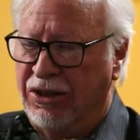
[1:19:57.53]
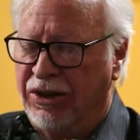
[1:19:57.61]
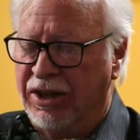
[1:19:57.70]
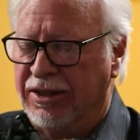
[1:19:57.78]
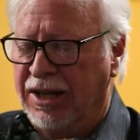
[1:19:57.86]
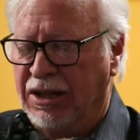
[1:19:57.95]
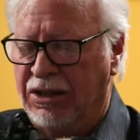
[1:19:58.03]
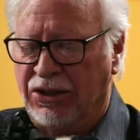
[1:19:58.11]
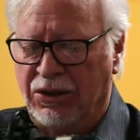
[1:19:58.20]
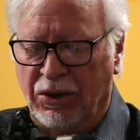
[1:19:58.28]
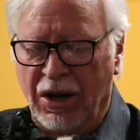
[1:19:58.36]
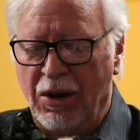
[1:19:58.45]
So this
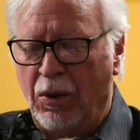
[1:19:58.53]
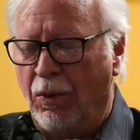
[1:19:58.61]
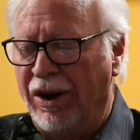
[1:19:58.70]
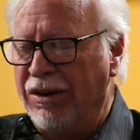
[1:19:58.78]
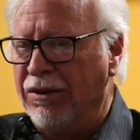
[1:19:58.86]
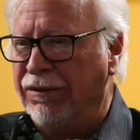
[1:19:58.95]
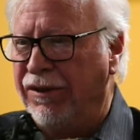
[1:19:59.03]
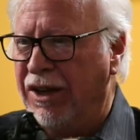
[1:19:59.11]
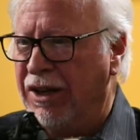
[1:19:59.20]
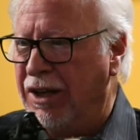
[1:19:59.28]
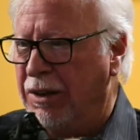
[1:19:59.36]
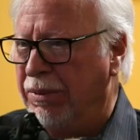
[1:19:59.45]
teaches you where you
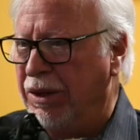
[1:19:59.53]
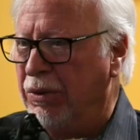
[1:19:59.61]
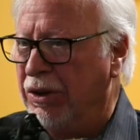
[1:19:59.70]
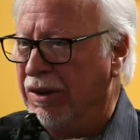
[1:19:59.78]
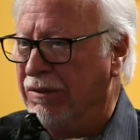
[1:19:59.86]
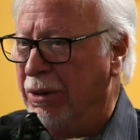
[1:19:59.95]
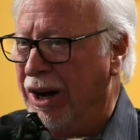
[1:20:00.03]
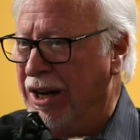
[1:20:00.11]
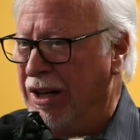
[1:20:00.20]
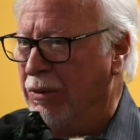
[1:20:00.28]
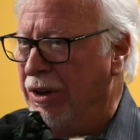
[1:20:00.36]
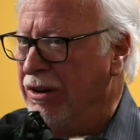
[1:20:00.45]
fit in the big world of
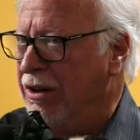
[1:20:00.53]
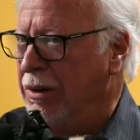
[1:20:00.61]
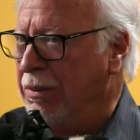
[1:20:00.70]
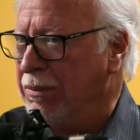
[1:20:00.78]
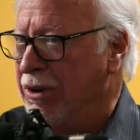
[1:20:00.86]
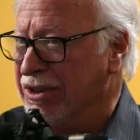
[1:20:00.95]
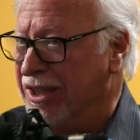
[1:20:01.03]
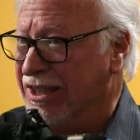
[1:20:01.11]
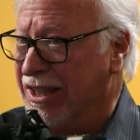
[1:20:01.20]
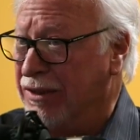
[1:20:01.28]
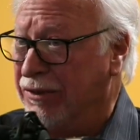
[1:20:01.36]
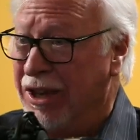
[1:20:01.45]
branding, where you're going to be most
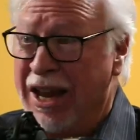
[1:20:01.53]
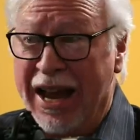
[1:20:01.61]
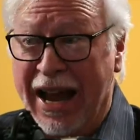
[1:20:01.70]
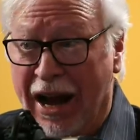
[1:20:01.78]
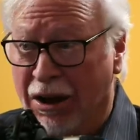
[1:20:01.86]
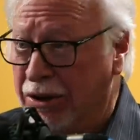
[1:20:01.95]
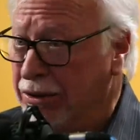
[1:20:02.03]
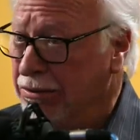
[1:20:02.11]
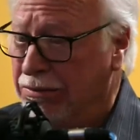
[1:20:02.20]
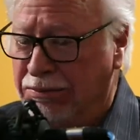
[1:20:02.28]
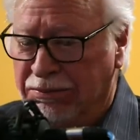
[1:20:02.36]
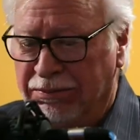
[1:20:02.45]
successful, how
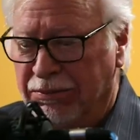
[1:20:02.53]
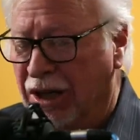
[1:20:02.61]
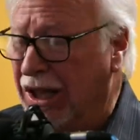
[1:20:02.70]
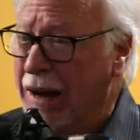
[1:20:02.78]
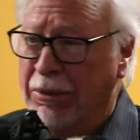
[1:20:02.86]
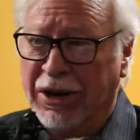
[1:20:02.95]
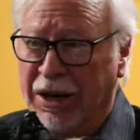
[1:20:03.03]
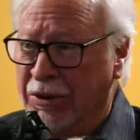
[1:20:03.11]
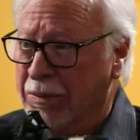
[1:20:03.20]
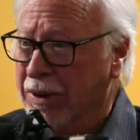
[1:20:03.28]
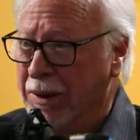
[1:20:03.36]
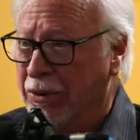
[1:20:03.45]
to
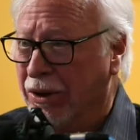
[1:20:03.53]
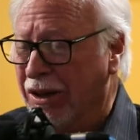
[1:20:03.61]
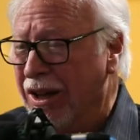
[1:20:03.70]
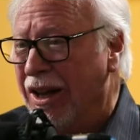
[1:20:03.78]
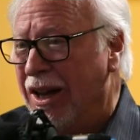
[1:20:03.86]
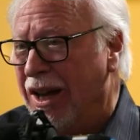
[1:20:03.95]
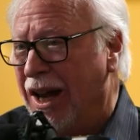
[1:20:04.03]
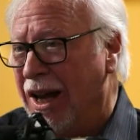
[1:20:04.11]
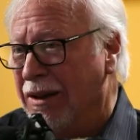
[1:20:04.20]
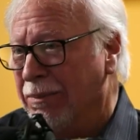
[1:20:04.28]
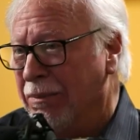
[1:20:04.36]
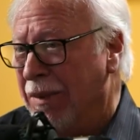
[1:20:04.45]
collaborate with people,
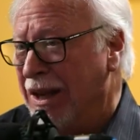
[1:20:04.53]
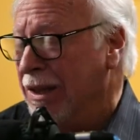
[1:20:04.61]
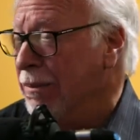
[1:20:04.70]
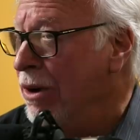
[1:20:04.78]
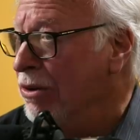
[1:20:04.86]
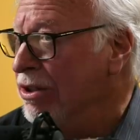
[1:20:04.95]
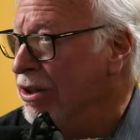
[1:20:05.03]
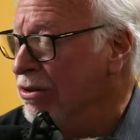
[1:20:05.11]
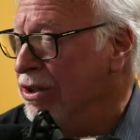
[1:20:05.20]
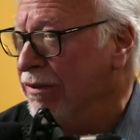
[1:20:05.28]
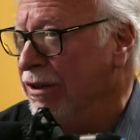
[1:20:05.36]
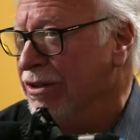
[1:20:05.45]
and the most
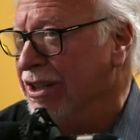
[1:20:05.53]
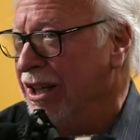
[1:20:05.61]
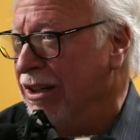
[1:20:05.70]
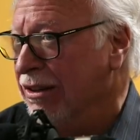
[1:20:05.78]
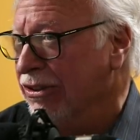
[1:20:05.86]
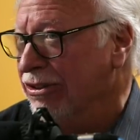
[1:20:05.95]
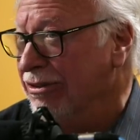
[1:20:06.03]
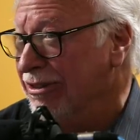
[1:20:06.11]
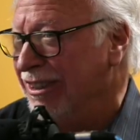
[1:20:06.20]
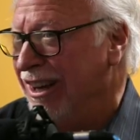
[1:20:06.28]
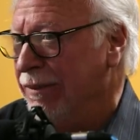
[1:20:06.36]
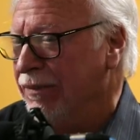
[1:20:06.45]
use of your
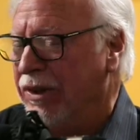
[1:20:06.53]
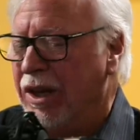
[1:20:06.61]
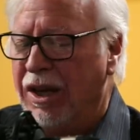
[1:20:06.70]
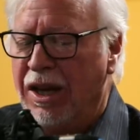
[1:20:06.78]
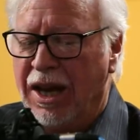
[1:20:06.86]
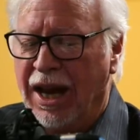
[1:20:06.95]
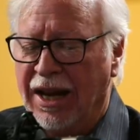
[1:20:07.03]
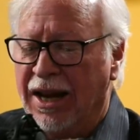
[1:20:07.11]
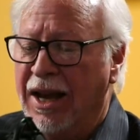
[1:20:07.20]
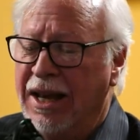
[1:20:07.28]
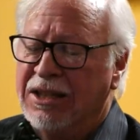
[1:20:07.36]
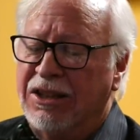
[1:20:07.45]
skills, right?
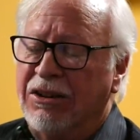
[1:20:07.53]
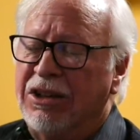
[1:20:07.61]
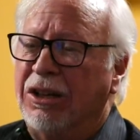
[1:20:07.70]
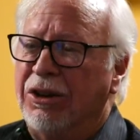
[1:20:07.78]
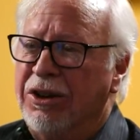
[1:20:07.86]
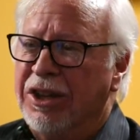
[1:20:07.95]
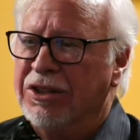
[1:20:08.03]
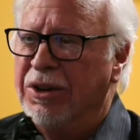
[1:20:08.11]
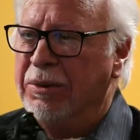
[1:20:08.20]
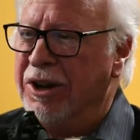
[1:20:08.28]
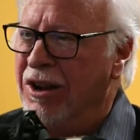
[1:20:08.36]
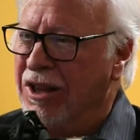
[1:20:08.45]
And start to learn the
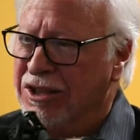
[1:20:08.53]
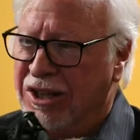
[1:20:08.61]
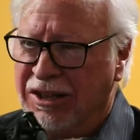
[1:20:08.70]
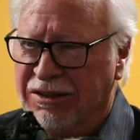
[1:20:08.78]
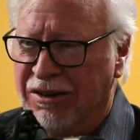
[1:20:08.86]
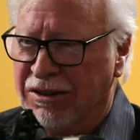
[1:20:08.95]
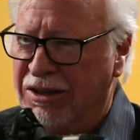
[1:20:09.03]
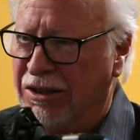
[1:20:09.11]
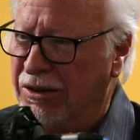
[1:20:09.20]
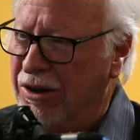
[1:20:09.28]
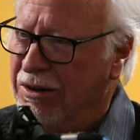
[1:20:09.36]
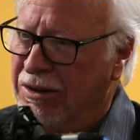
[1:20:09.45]
terminology, start
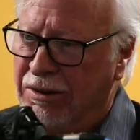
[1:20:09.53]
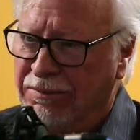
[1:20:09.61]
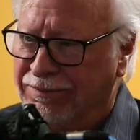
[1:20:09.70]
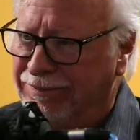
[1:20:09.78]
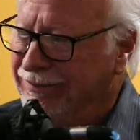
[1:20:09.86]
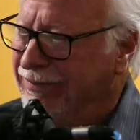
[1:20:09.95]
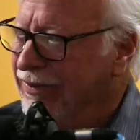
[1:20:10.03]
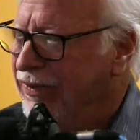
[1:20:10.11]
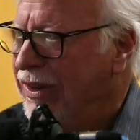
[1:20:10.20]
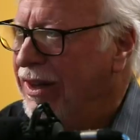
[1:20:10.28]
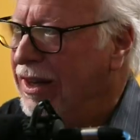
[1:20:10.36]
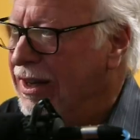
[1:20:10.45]
to learn
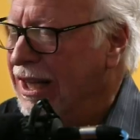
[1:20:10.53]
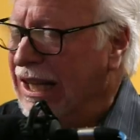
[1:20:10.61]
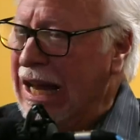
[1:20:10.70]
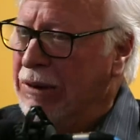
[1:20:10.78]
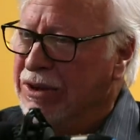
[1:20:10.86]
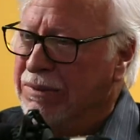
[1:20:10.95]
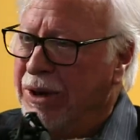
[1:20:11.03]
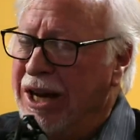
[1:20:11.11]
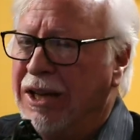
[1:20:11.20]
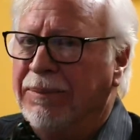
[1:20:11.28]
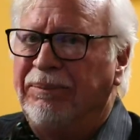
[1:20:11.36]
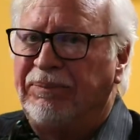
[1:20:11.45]
the language of
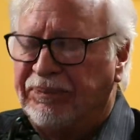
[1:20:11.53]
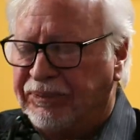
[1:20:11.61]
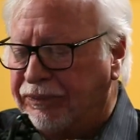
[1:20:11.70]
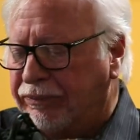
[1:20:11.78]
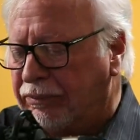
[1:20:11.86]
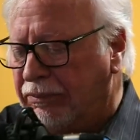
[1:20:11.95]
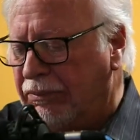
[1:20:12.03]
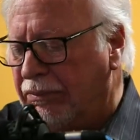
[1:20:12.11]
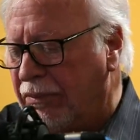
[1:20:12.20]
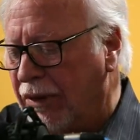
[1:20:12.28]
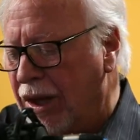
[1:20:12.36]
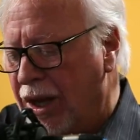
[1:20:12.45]
branding.
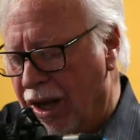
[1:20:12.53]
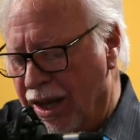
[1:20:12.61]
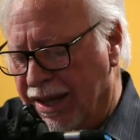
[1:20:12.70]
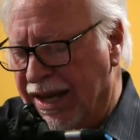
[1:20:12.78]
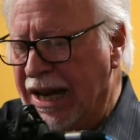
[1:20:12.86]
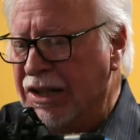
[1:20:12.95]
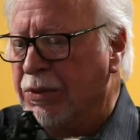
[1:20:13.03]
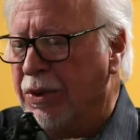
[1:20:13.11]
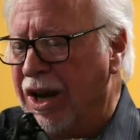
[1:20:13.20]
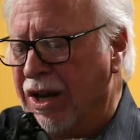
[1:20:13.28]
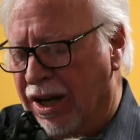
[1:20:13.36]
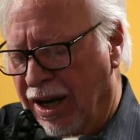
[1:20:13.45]
The
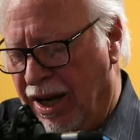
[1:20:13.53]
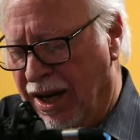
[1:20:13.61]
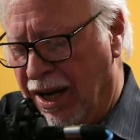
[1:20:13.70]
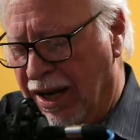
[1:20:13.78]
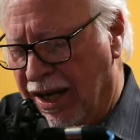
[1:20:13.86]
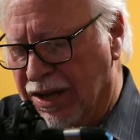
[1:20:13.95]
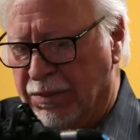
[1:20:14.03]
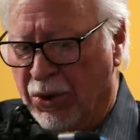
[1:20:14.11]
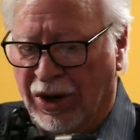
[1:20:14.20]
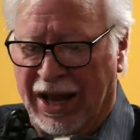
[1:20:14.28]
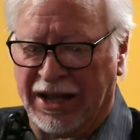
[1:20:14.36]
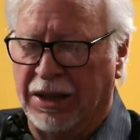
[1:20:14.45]
next one is
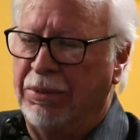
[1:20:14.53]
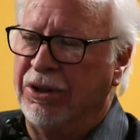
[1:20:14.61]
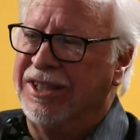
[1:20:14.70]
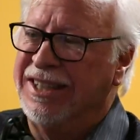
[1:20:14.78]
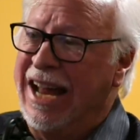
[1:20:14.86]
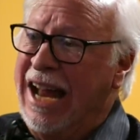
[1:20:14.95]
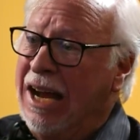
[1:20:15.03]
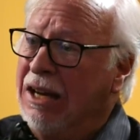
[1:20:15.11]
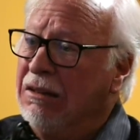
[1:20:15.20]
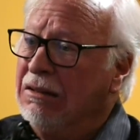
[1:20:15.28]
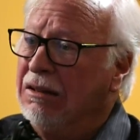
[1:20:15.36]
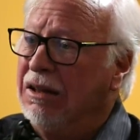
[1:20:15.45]
more like the book
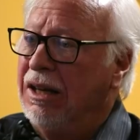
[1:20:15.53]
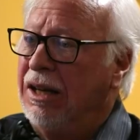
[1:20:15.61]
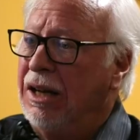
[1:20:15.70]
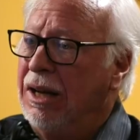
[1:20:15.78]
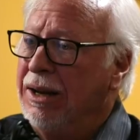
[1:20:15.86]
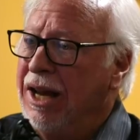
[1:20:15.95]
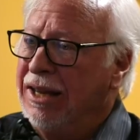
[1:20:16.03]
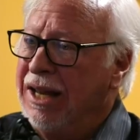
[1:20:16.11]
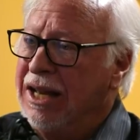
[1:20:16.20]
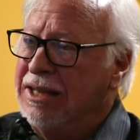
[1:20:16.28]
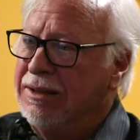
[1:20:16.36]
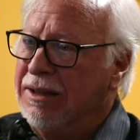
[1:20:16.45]
Zag.
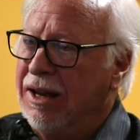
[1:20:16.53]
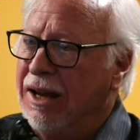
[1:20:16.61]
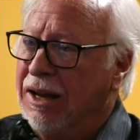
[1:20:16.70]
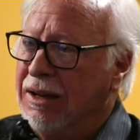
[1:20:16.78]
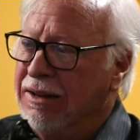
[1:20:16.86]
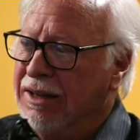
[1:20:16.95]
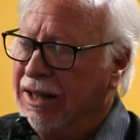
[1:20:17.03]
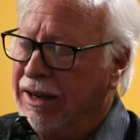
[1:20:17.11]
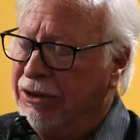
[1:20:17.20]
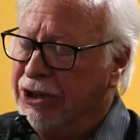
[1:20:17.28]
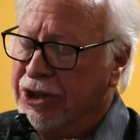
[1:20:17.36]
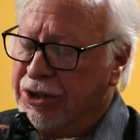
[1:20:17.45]
And that's
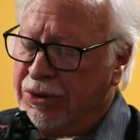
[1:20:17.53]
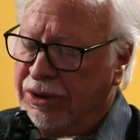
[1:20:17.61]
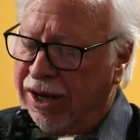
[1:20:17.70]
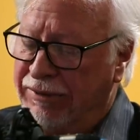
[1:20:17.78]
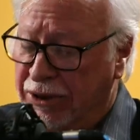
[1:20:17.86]
level 2.